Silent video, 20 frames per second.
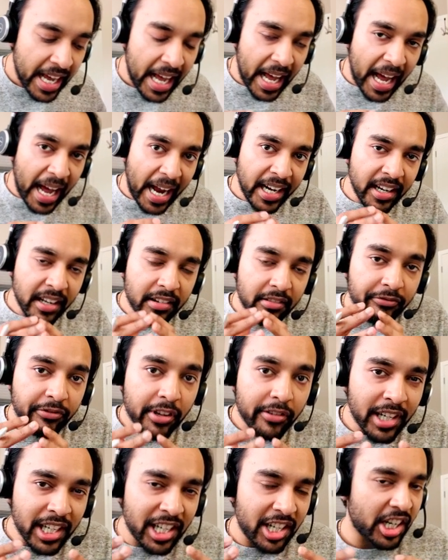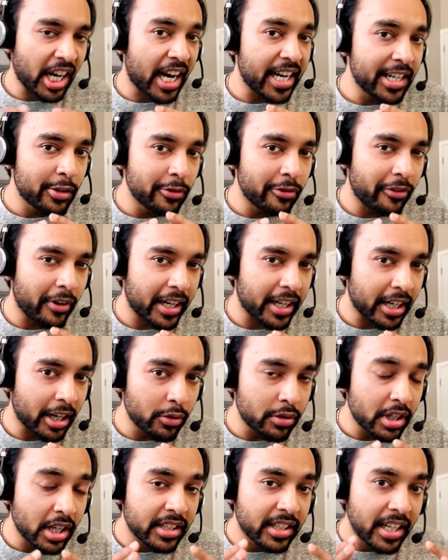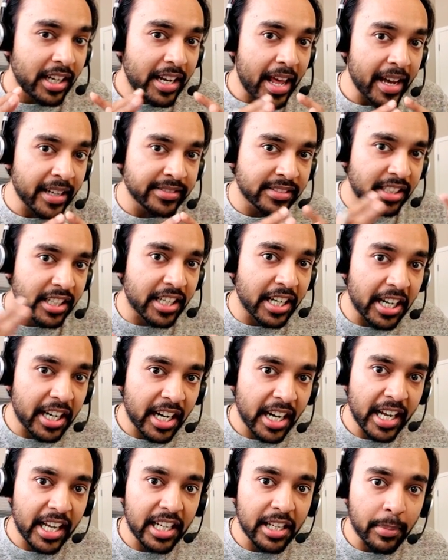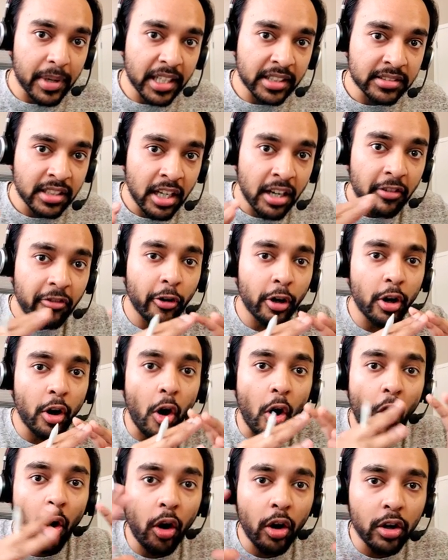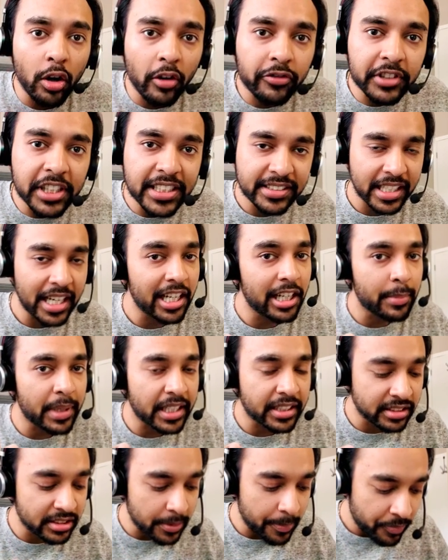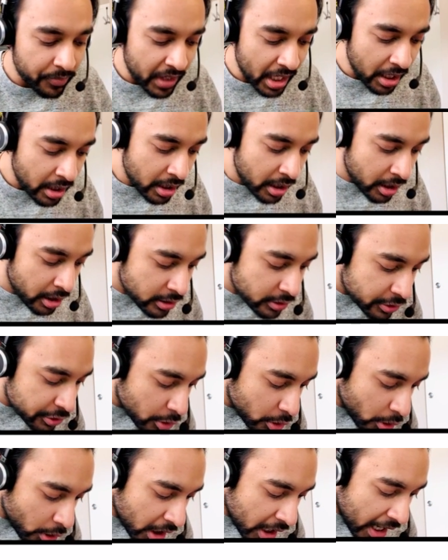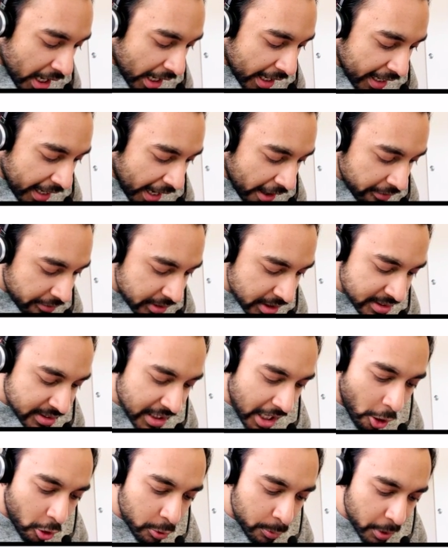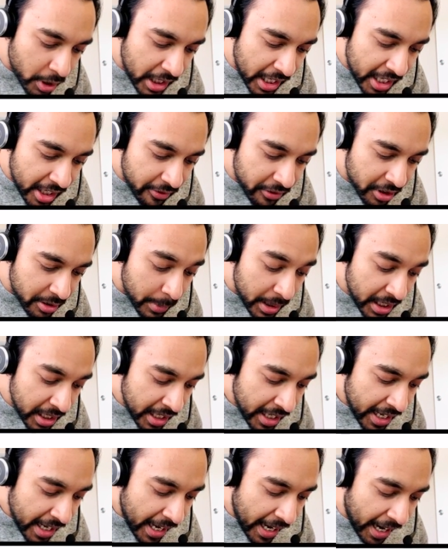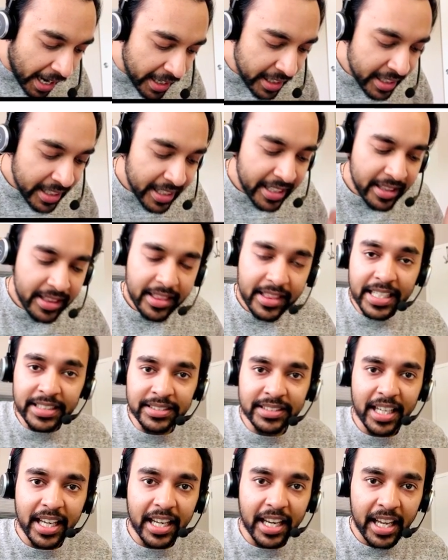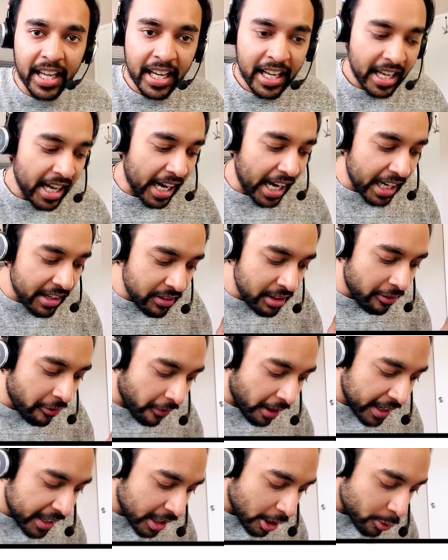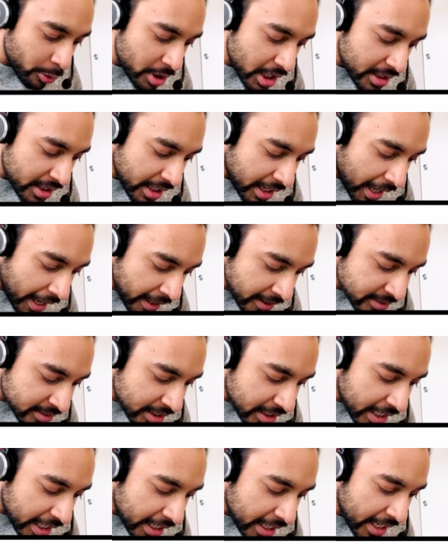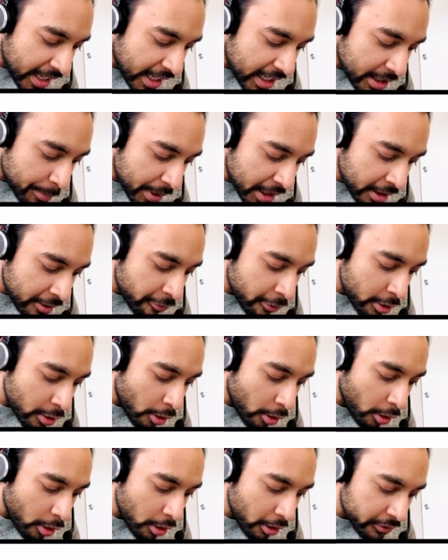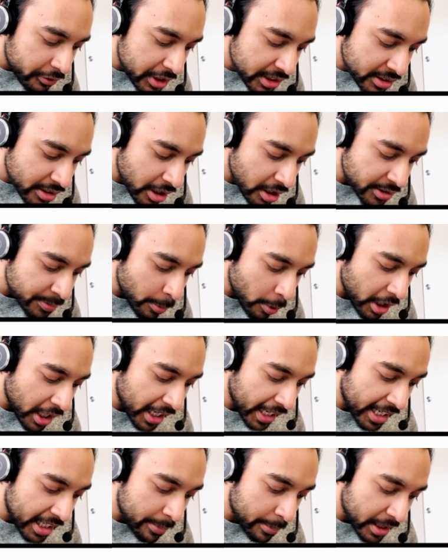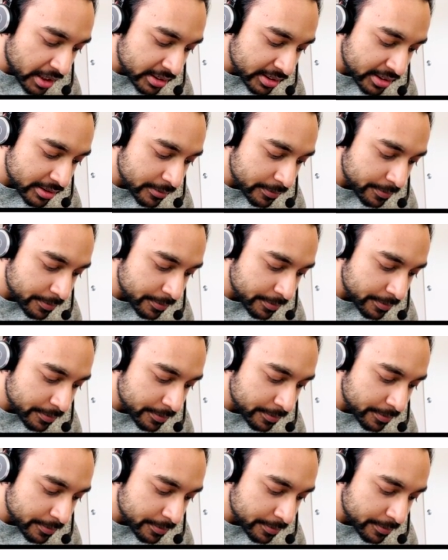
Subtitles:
and we will try to find out the next greater element for all of these elements. So I have this output array with me, and in this array, I will find out the next greater element for all of these corresponding elements.